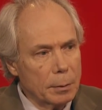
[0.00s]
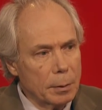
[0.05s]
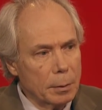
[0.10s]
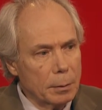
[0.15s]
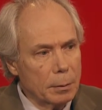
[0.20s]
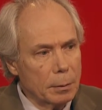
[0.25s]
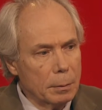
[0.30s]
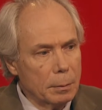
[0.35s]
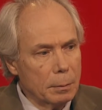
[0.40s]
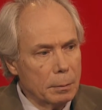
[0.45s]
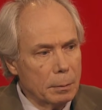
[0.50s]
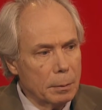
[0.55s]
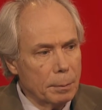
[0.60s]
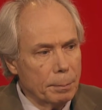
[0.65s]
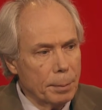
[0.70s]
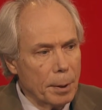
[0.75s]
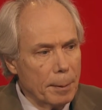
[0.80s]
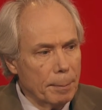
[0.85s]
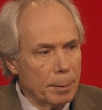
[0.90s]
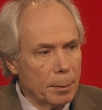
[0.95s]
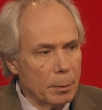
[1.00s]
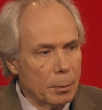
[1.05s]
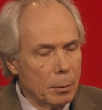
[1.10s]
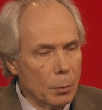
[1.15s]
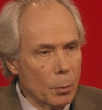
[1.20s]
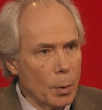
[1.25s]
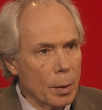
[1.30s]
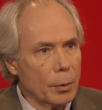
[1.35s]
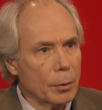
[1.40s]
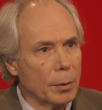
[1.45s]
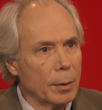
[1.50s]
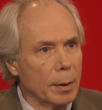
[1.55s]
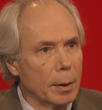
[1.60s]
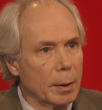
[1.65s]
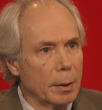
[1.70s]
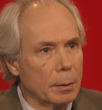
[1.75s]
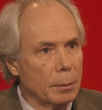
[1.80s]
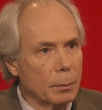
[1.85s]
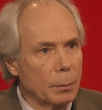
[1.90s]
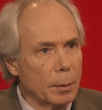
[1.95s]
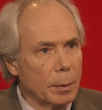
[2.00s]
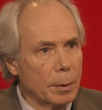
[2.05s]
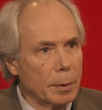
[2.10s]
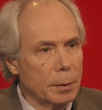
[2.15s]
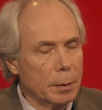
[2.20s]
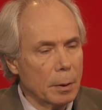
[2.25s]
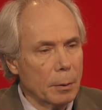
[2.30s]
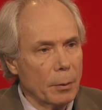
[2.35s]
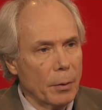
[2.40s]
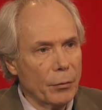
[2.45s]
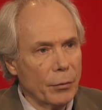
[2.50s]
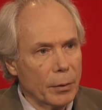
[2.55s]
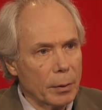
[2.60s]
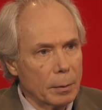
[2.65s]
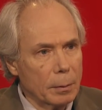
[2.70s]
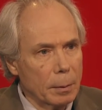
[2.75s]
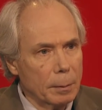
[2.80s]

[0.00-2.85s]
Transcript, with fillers: to the people who worked there was horrific.